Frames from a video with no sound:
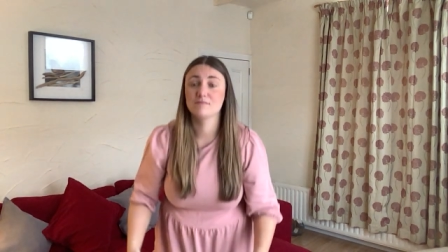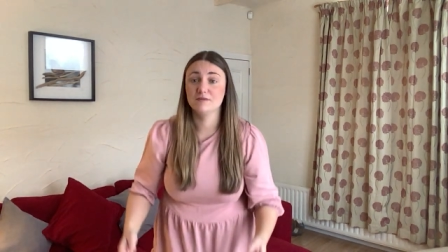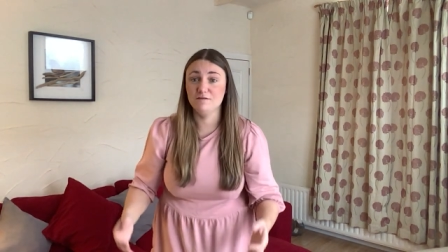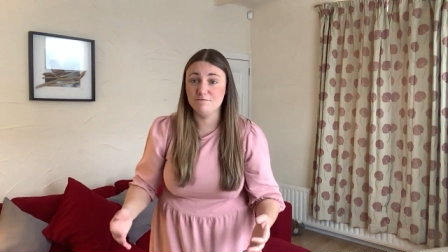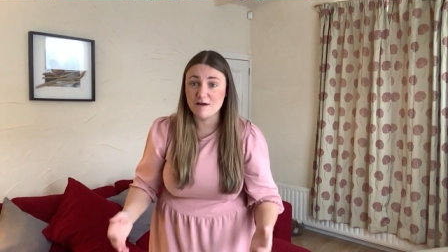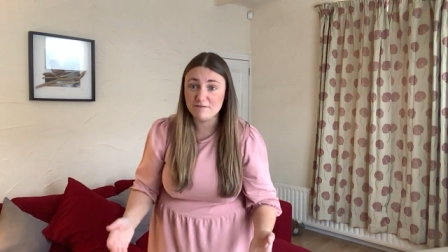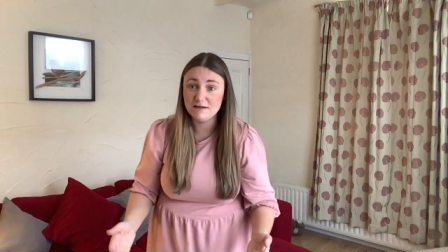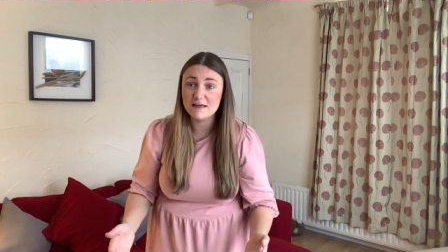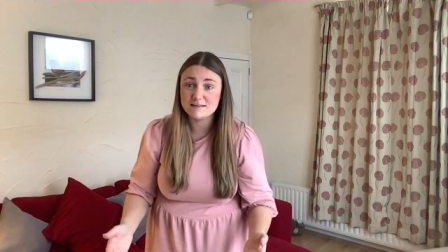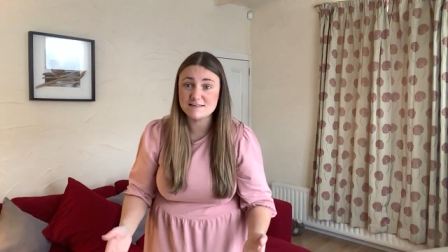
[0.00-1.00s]
The very
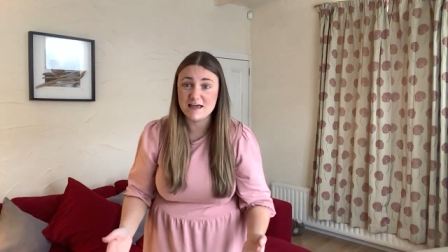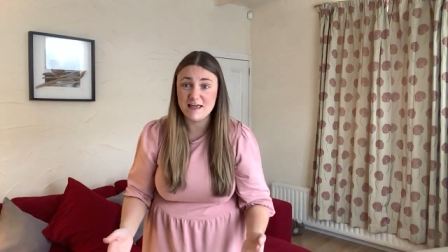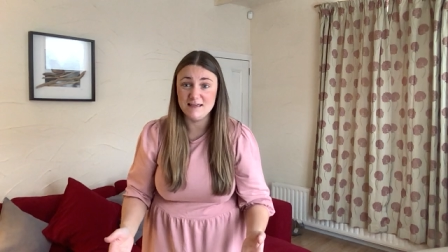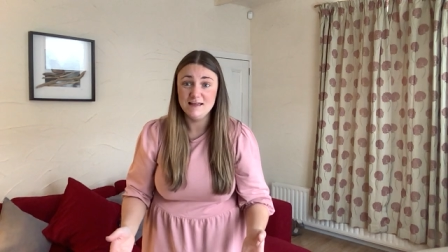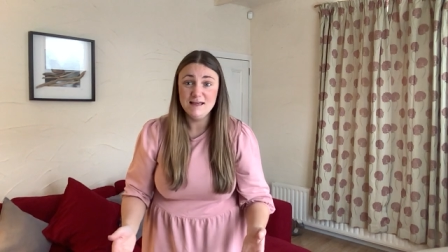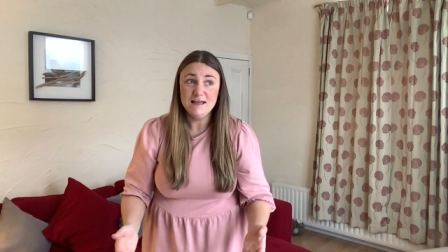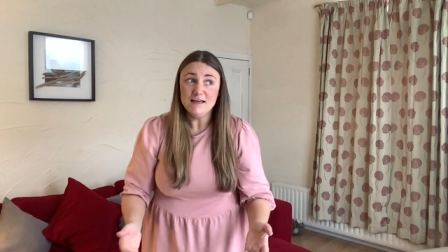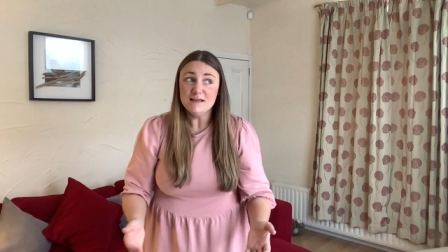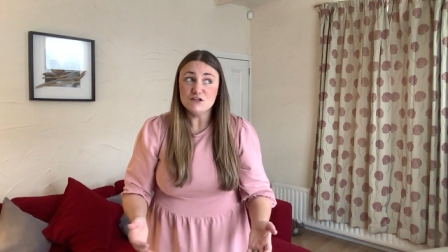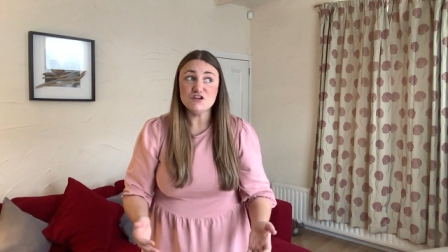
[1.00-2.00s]
next day,
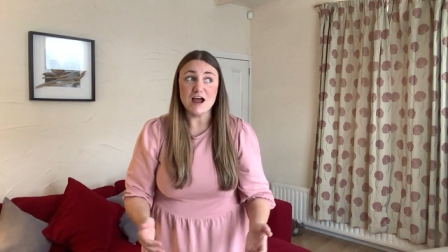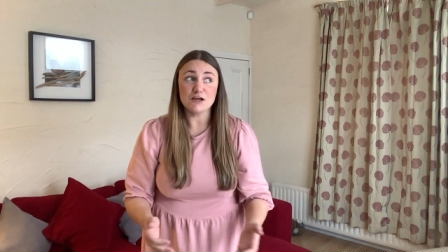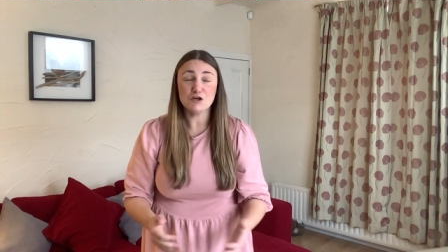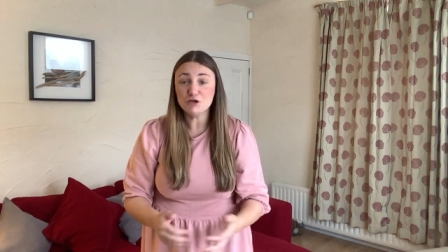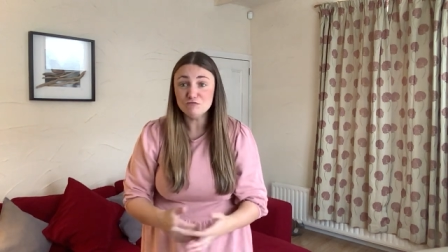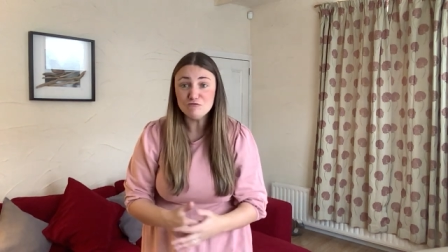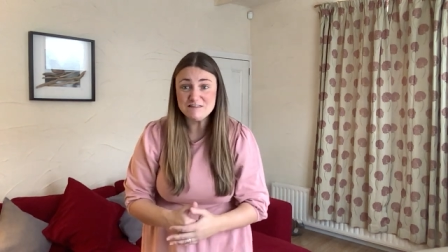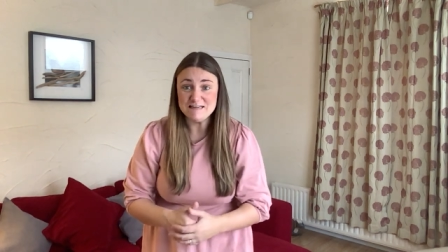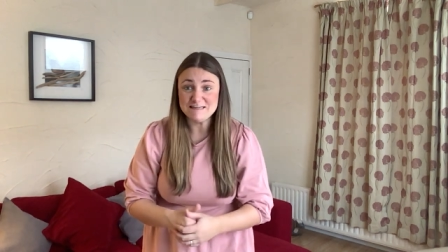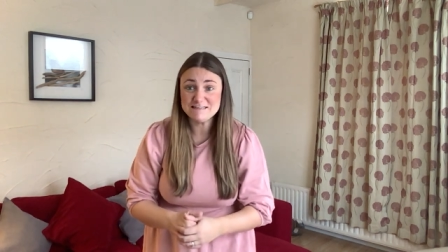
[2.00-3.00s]
Jack couldn't
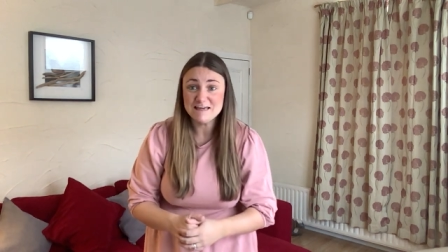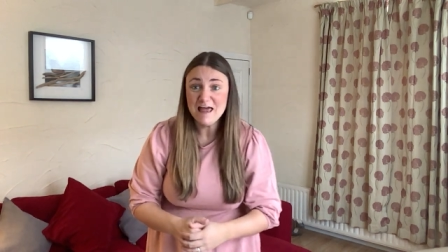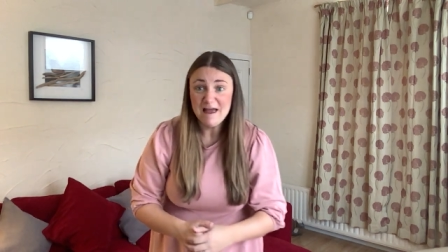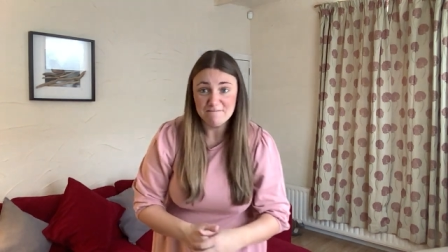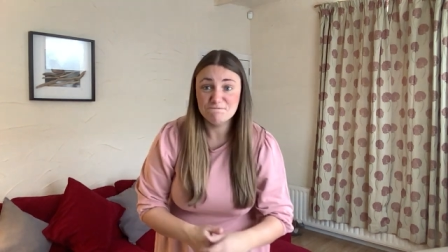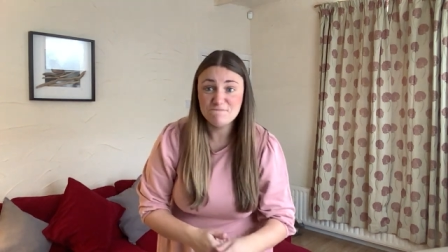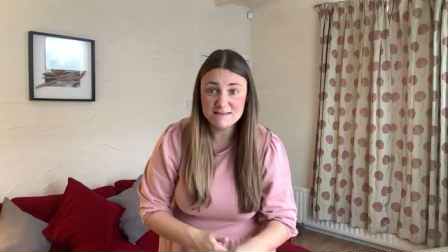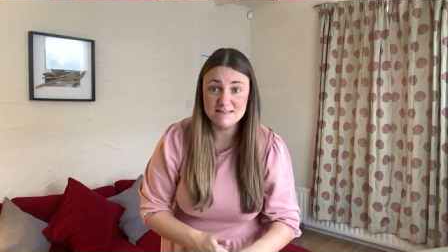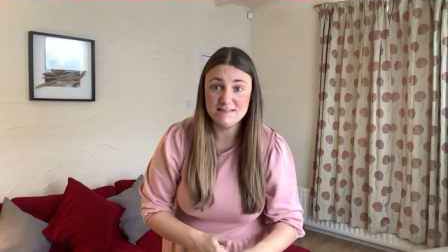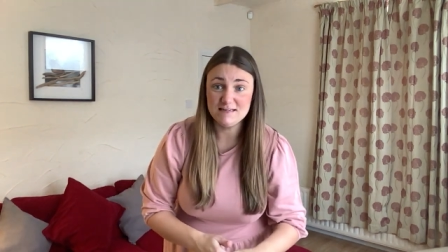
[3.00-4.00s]
resist and
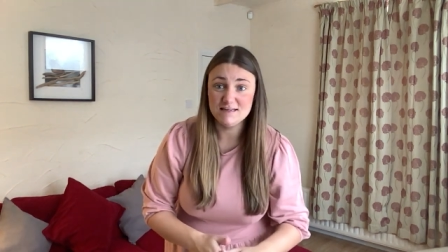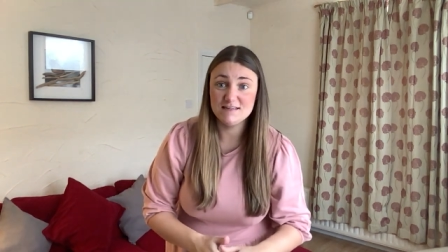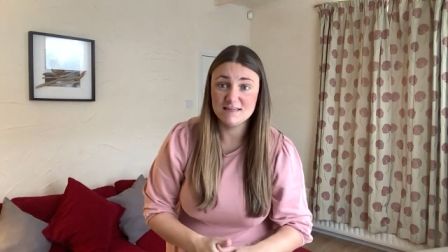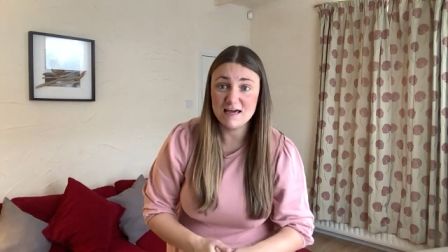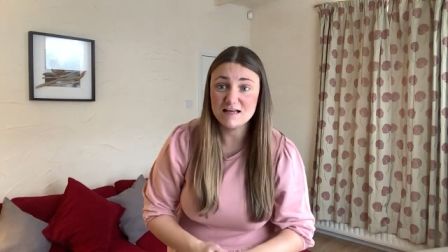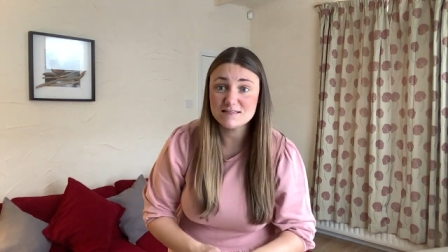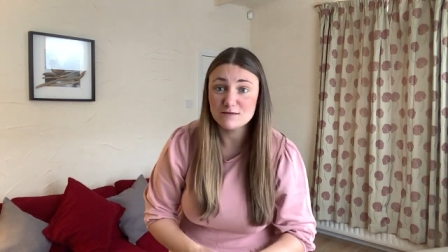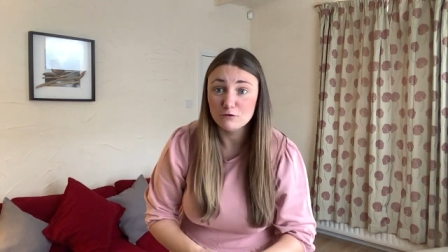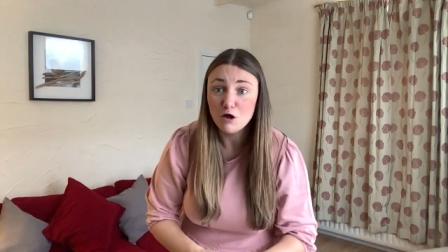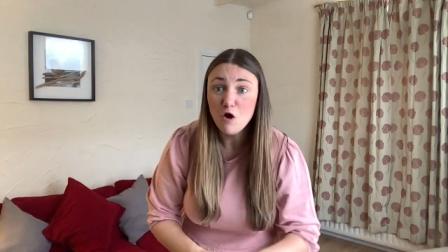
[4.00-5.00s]
visited the
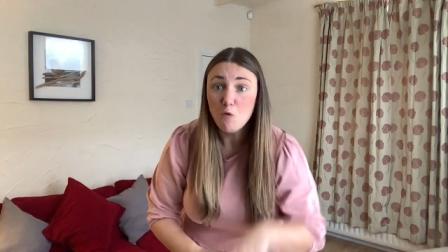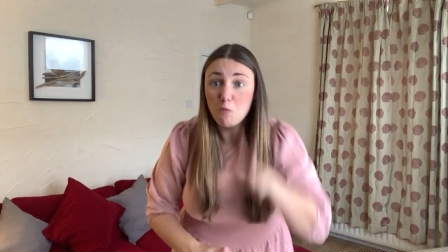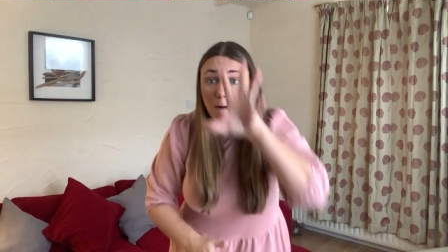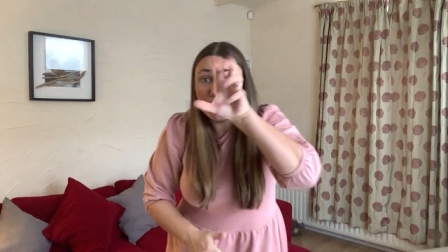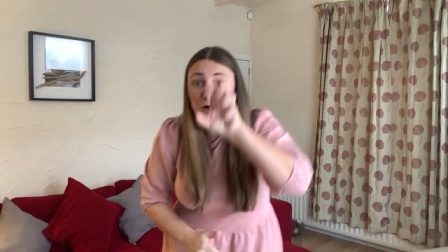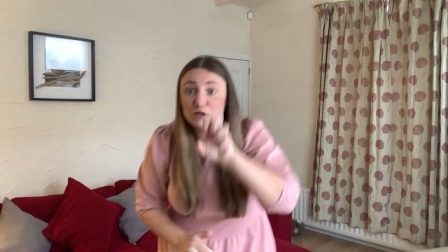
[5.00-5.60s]
castle one more